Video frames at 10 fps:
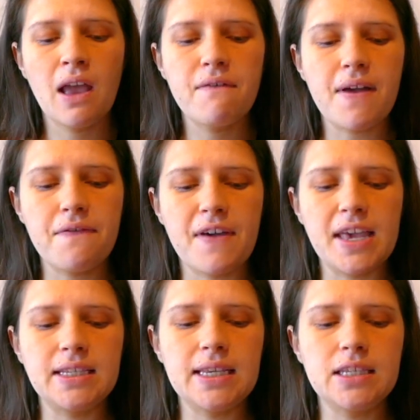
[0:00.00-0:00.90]
They're
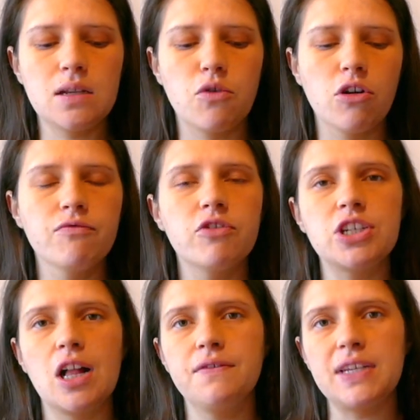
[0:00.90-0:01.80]
facing some
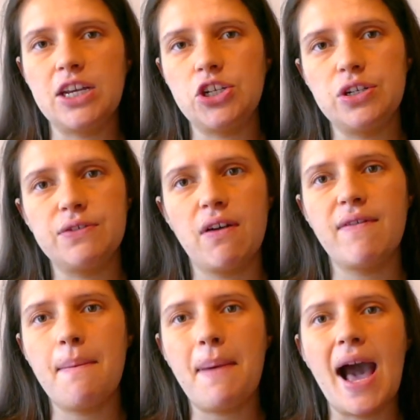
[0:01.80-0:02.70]
unresolved issues from
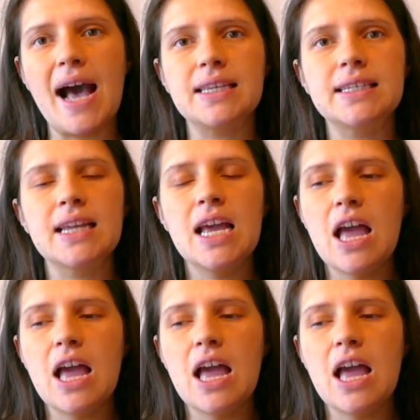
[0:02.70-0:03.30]
their past.